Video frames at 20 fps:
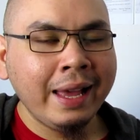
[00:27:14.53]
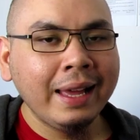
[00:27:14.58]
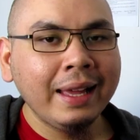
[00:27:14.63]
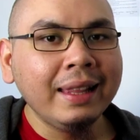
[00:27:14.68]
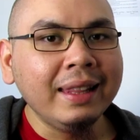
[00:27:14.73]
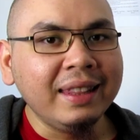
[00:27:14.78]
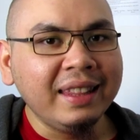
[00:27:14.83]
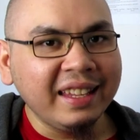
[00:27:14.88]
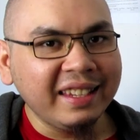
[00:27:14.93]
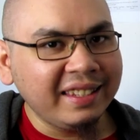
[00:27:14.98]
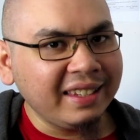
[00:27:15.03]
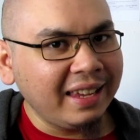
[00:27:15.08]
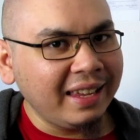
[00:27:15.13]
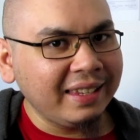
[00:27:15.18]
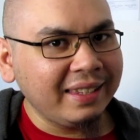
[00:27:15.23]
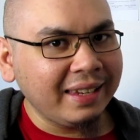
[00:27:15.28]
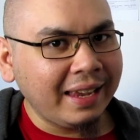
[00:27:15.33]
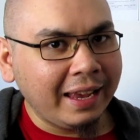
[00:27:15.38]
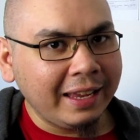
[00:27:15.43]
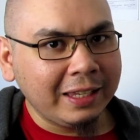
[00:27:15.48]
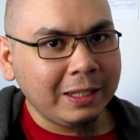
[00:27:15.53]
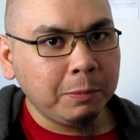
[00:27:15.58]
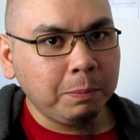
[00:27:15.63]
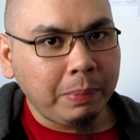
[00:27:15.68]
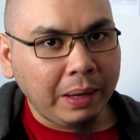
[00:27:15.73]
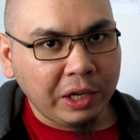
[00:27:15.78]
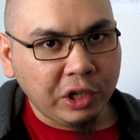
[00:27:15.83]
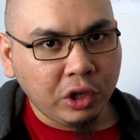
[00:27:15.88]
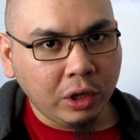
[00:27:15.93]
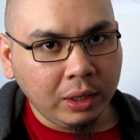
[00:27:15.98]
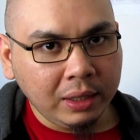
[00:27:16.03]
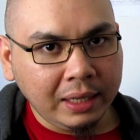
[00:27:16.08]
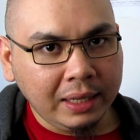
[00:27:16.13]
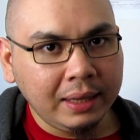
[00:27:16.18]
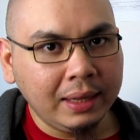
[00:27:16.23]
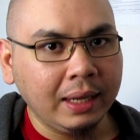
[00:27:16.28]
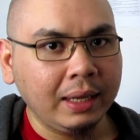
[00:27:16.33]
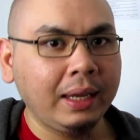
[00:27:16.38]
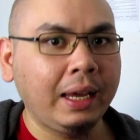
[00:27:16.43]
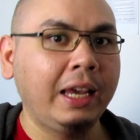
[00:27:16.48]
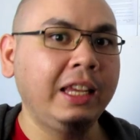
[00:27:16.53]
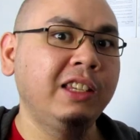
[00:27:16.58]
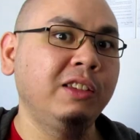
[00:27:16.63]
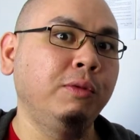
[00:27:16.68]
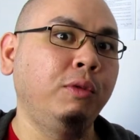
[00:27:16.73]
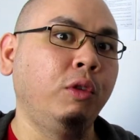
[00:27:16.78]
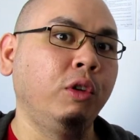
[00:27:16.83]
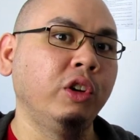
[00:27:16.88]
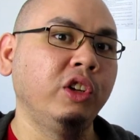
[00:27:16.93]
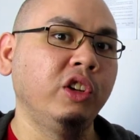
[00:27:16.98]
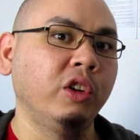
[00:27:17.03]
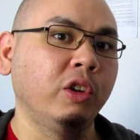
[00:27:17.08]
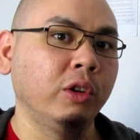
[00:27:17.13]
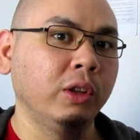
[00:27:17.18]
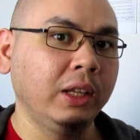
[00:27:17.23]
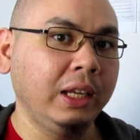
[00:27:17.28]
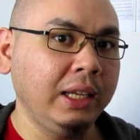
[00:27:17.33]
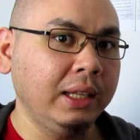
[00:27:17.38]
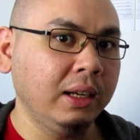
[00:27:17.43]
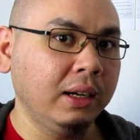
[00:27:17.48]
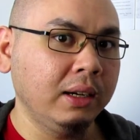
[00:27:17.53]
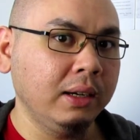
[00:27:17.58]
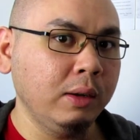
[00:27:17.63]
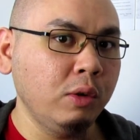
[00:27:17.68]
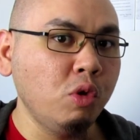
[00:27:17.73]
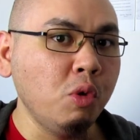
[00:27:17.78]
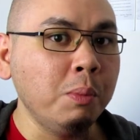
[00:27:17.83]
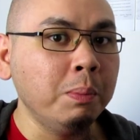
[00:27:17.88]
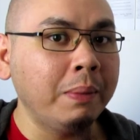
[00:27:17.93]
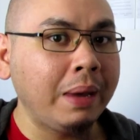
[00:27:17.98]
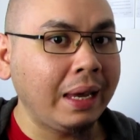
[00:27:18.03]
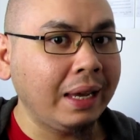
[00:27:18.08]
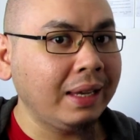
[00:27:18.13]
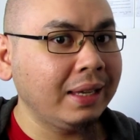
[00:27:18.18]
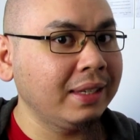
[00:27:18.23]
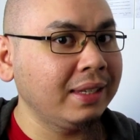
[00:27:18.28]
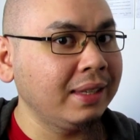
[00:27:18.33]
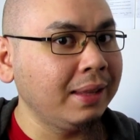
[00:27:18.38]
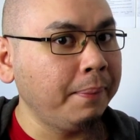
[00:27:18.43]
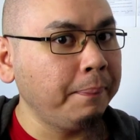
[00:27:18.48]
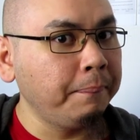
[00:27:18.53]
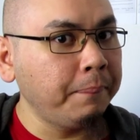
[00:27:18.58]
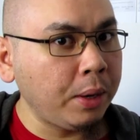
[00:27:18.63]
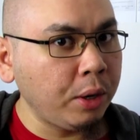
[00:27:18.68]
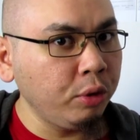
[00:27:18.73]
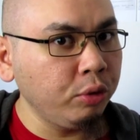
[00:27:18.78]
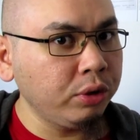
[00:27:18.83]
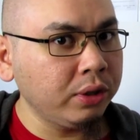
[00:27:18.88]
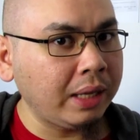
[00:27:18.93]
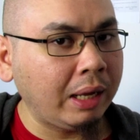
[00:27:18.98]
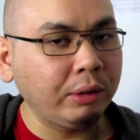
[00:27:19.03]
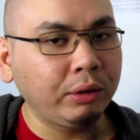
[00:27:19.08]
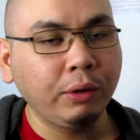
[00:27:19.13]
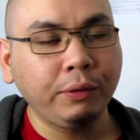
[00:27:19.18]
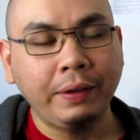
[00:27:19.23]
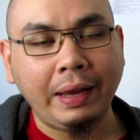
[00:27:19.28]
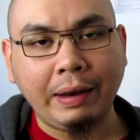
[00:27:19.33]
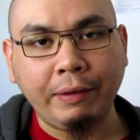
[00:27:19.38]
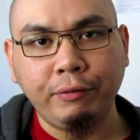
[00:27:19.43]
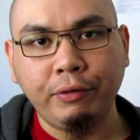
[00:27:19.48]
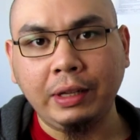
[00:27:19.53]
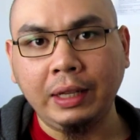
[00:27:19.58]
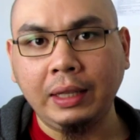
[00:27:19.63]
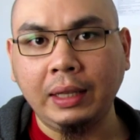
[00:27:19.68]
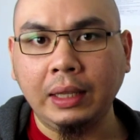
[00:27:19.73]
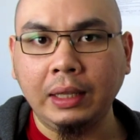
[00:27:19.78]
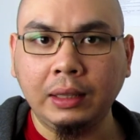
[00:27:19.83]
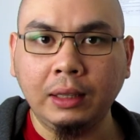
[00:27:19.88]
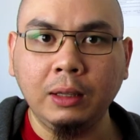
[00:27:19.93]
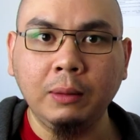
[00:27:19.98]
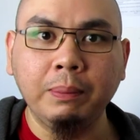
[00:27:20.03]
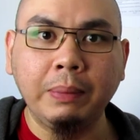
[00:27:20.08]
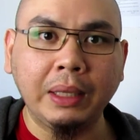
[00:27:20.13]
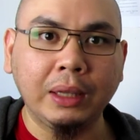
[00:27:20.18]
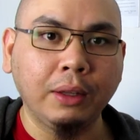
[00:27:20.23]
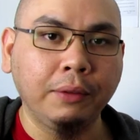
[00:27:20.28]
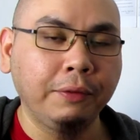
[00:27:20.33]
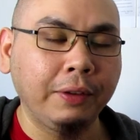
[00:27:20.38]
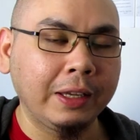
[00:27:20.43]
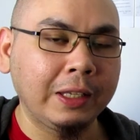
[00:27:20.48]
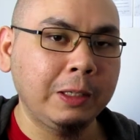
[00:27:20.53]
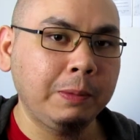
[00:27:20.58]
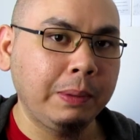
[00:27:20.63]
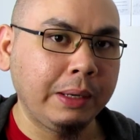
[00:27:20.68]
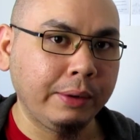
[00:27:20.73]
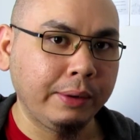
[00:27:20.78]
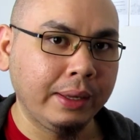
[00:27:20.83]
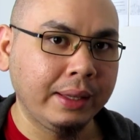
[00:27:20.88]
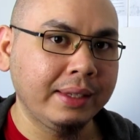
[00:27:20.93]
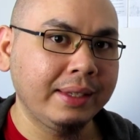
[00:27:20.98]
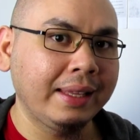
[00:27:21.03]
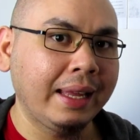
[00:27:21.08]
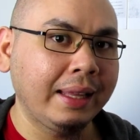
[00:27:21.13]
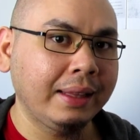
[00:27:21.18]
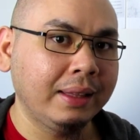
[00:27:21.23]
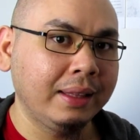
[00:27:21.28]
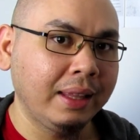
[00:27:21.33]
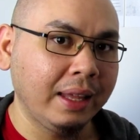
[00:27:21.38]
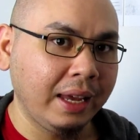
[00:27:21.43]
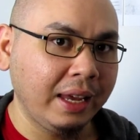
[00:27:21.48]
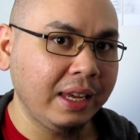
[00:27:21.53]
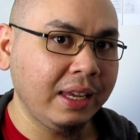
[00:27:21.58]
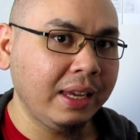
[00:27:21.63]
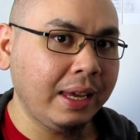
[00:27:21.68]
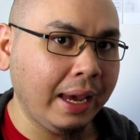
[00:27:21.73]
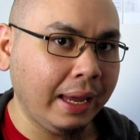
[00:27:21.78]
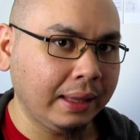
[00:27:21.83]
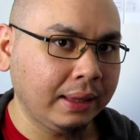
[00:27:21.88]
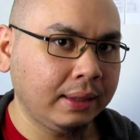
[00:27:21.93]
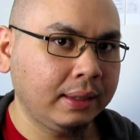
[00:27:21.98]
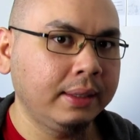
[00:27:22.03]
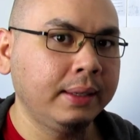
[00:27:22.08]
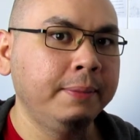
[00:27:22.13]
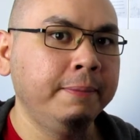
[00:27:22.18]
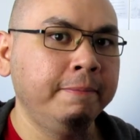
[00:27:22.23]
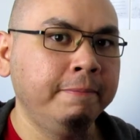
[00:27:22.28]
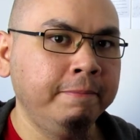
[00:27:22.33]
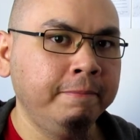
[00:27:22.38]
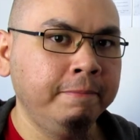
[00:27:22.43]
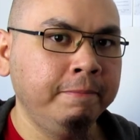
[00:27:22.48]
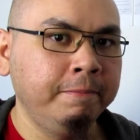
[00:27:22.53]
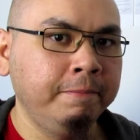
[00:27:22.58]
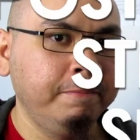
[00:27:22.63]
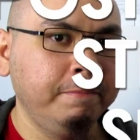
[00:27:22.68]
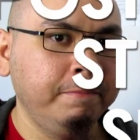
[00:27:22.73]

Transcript: This is especially the case for your leader, who makes the most out of every little bit of experience that they get. The